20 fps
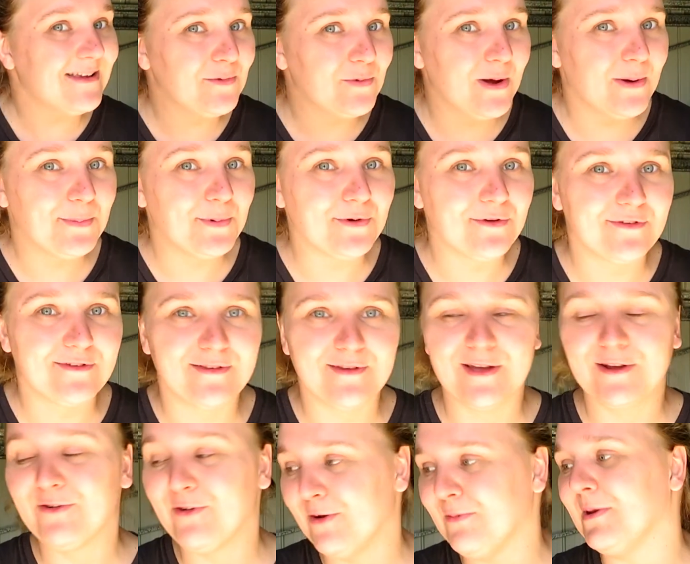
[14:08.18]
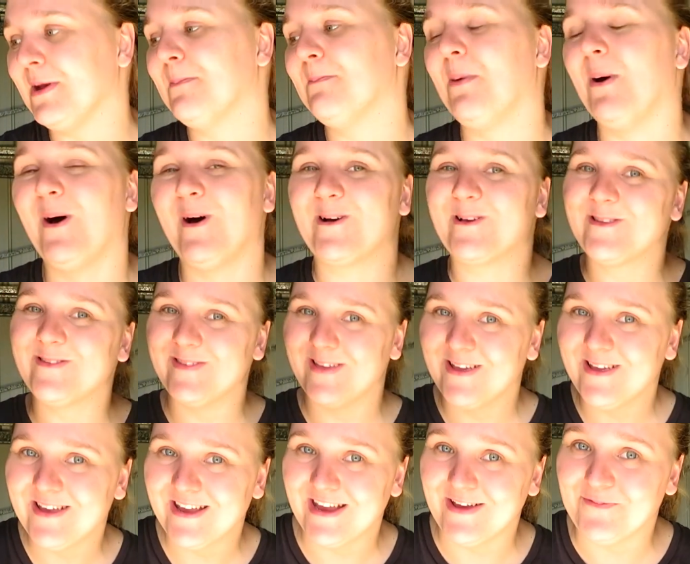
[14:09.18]
in Wibbles grooming box
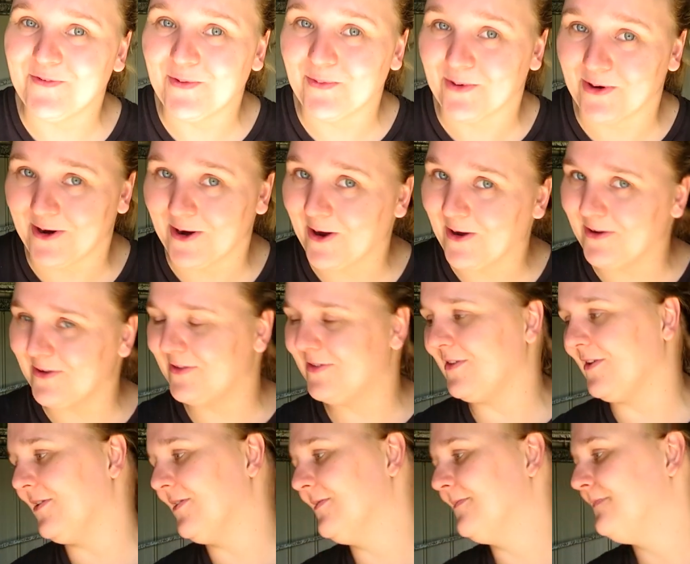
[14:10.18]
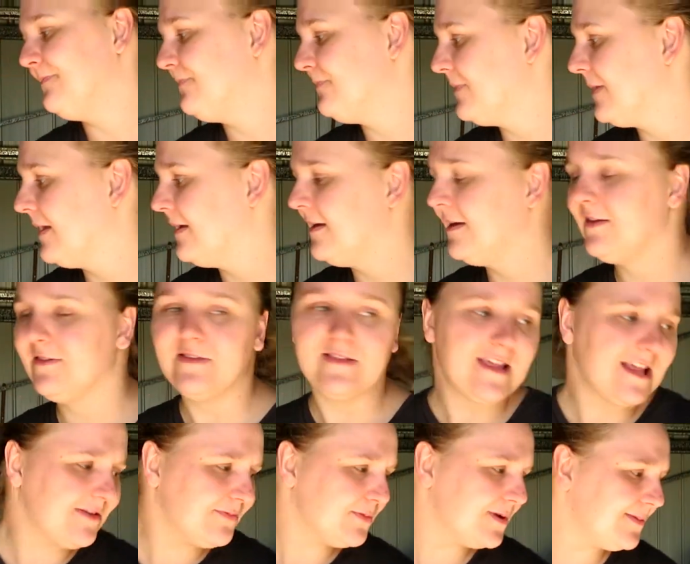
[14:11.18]
if you want to know. So
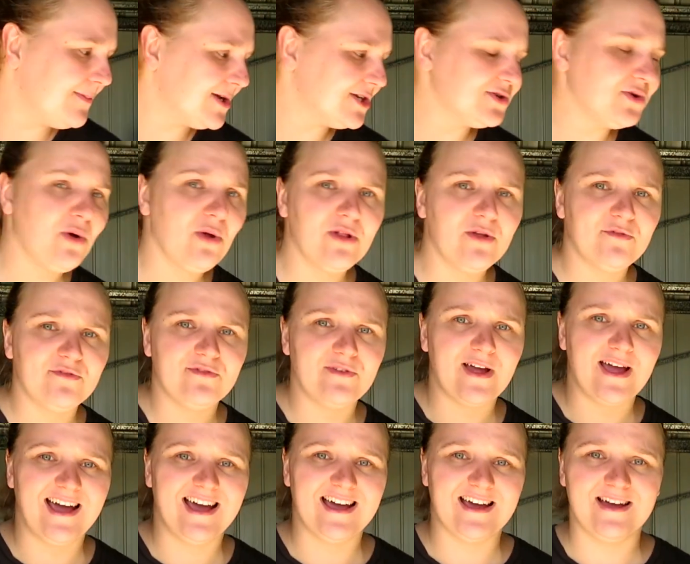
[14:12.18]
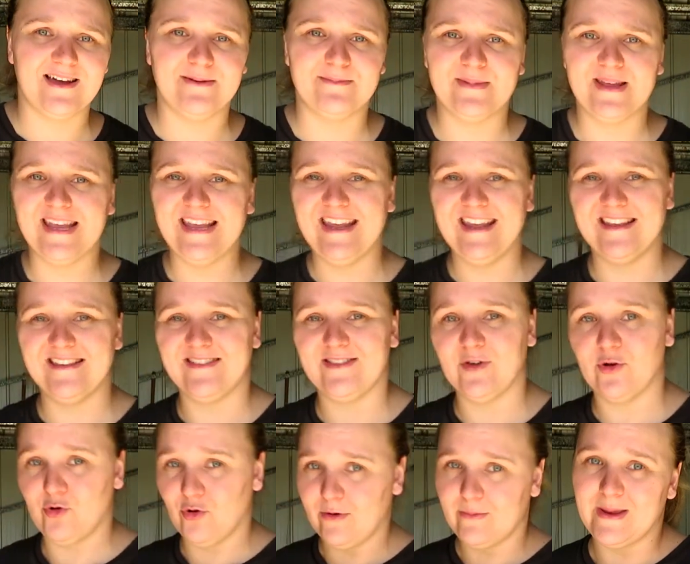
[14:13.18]
that's pretty much all of his
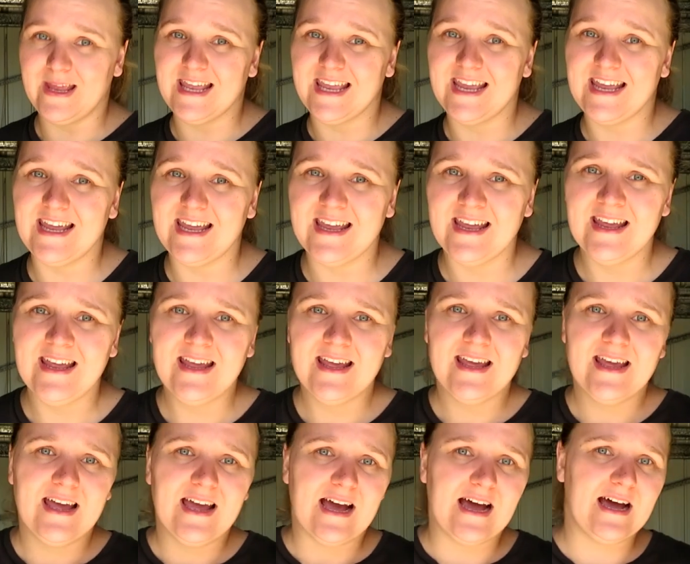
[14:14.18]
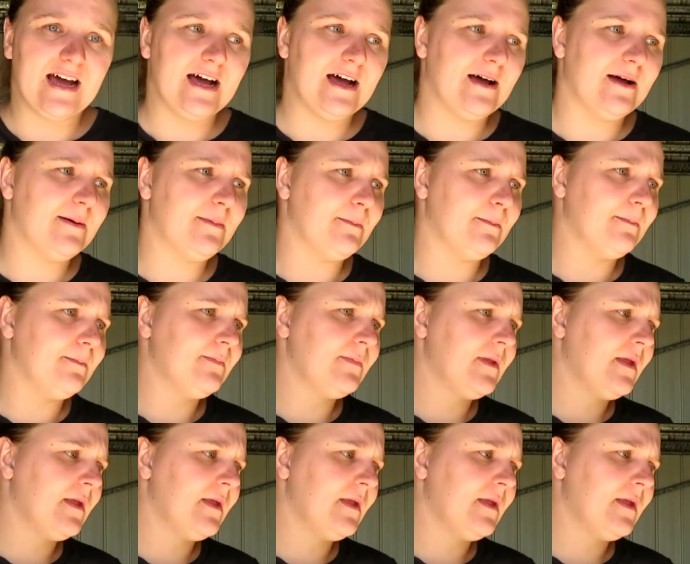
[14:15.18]
grooming gear. And